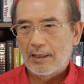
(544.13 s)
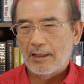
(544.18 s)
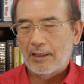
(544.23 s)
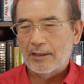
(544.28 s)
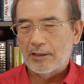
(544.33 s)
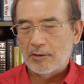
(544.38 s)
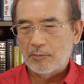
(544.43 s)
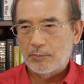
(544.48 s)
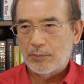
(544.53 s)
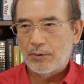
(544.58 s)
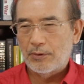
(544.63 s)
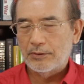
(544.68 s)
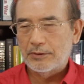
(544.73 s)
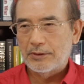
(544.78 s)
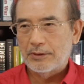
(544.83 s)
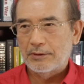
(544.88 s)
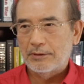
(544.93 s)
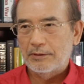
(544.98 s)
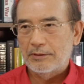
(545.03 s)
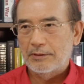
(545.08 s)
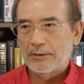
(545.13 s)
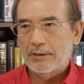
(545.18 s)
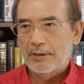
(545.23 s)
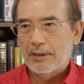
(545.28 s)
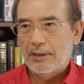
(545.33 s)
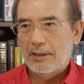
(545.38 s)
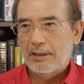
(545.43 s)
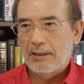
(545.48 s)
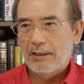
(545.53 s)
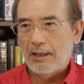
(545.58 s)
an important
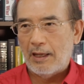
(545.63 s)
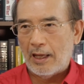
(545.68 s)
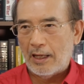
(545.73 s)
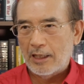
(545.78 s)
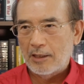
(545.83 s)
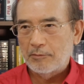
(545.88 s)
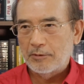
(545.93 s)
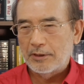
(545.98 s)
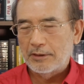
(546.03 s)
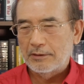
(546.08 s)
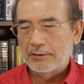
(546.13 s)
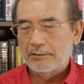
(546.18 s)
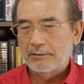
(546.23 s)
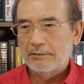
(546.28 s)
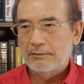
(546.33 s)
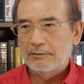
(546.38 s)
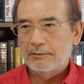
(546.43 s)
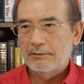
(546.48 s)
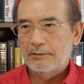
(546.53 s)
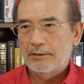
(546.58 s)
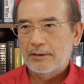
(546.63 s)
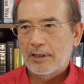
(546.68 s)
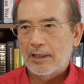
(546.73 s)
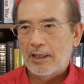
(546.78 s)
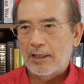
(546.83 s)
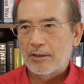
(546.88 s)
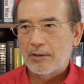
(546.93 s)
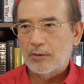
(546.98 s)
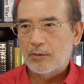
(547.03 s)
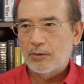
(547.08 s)
element
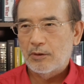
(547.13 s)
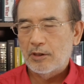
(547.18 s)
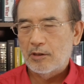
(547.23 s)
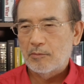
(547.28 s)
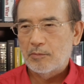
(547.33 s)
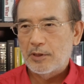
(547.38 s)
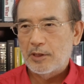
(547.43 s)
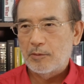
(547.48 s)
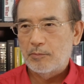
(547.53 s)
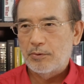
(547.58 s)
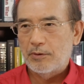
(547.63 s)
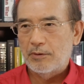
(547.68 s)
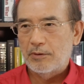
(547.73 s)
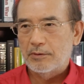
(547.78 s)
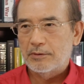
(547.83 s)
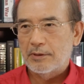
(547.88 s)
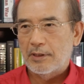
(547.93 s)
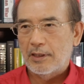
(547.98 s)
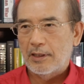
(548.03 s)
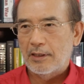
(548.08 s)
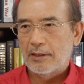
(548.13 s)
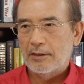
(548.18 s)
in the Korean people's